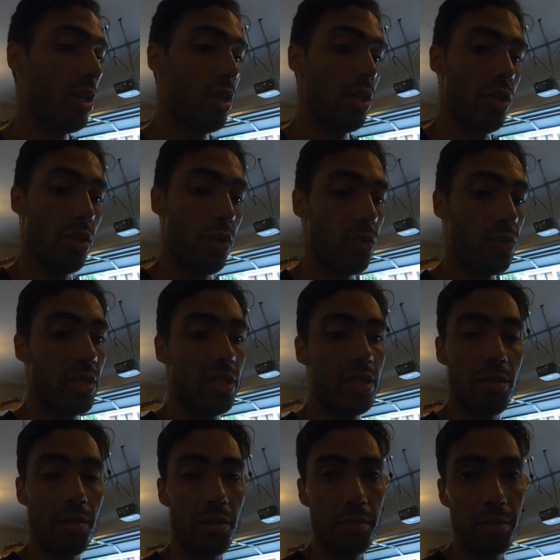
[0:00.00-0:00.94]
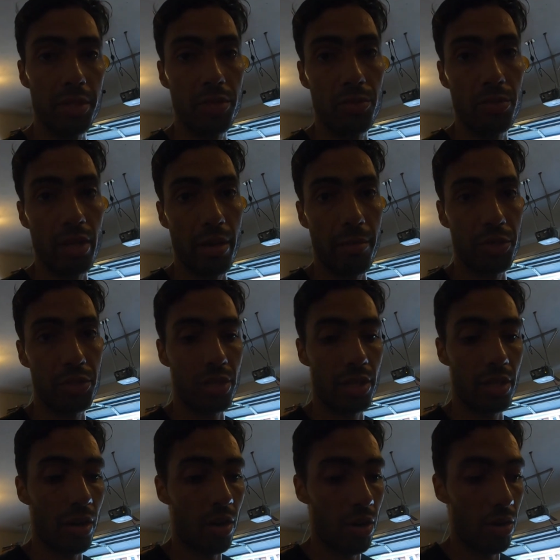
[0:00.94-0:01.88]
Those didn't seem to be too damaged
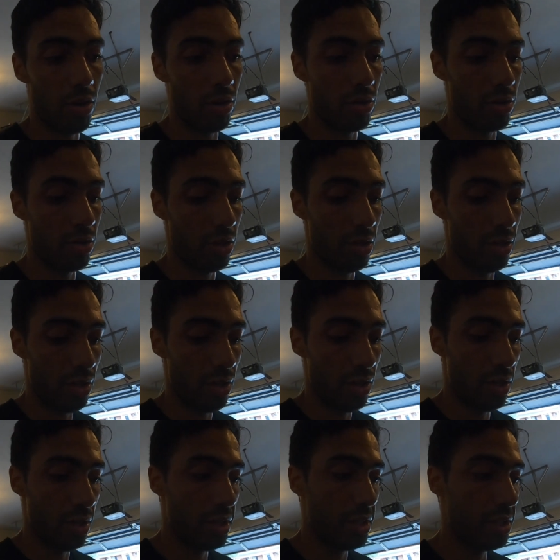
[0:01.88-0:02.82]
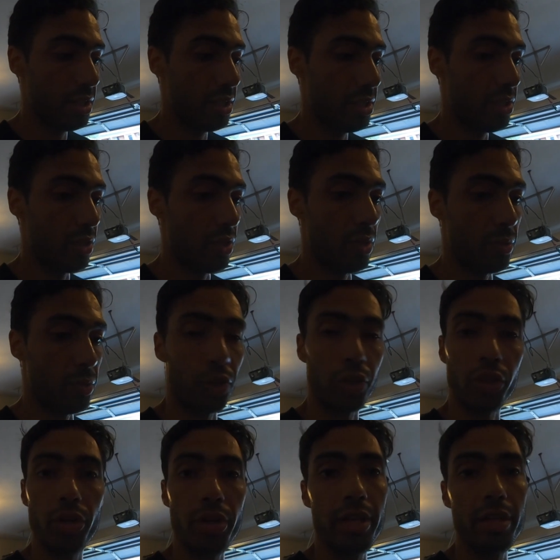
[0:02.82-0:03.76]
at all. So we're going to
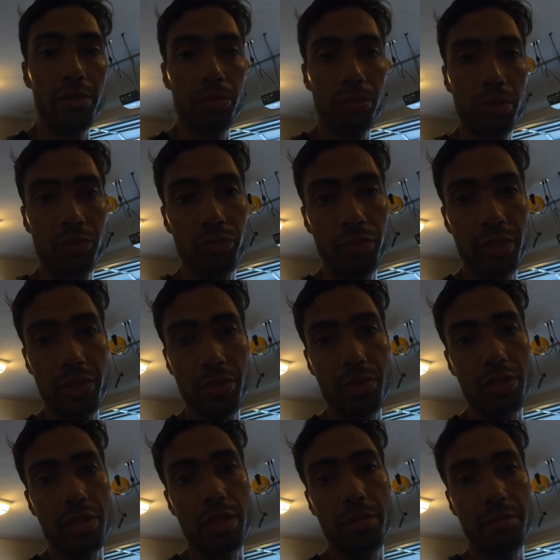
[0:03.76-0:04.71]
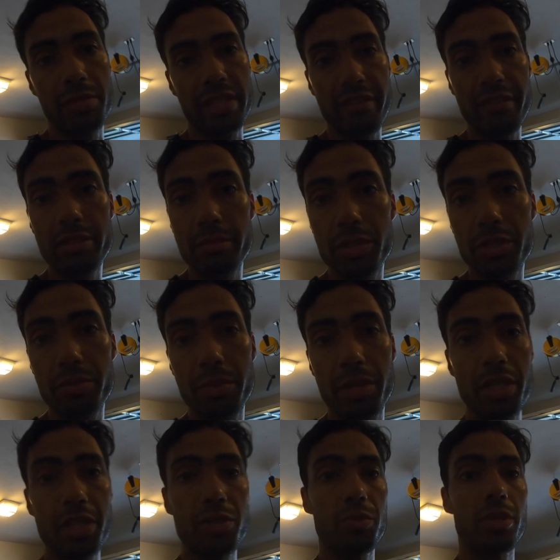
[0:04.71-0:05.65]
go ahead and reuse them, save as much
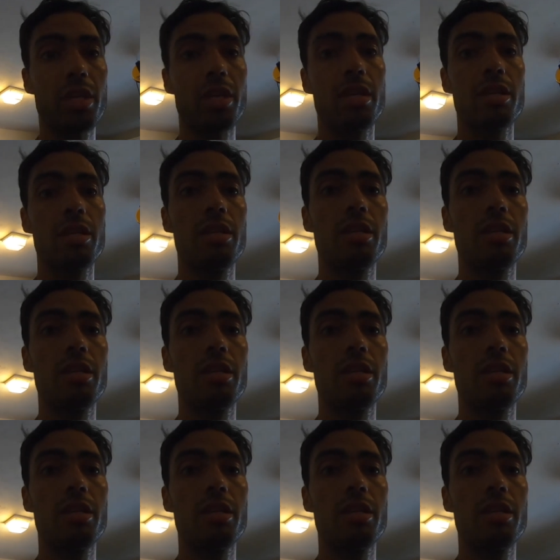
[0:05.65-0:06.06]
money as we can.